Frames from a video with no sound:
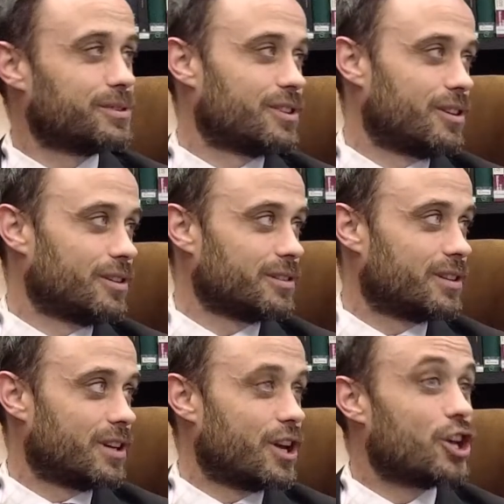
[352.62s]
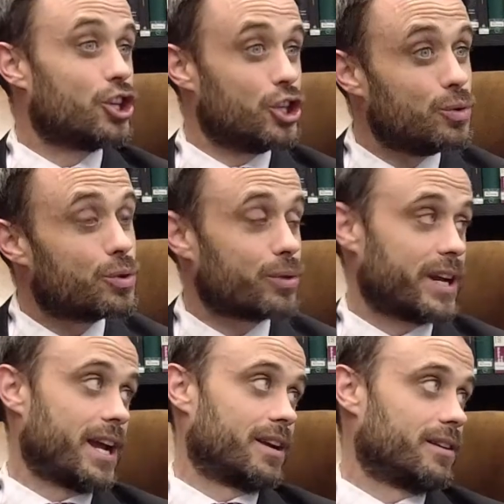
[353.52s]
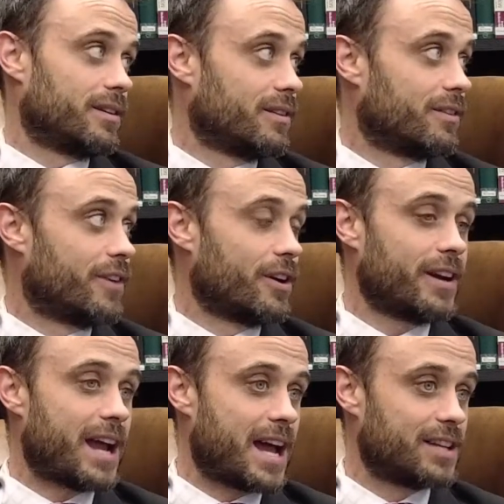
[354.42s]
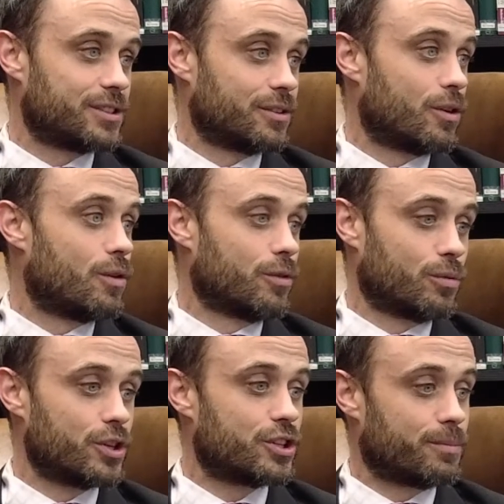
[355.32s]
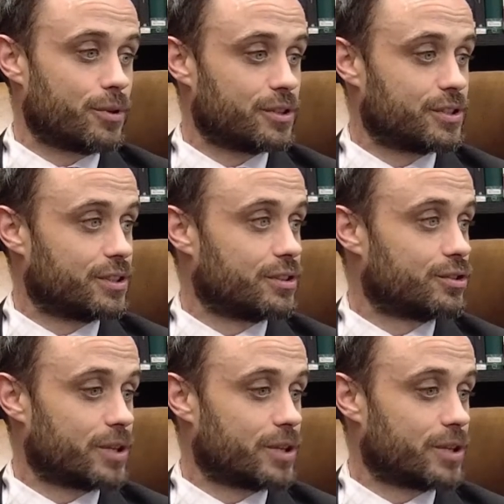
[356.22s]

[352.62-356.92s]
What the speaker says: a result, you created the very hazard over which the person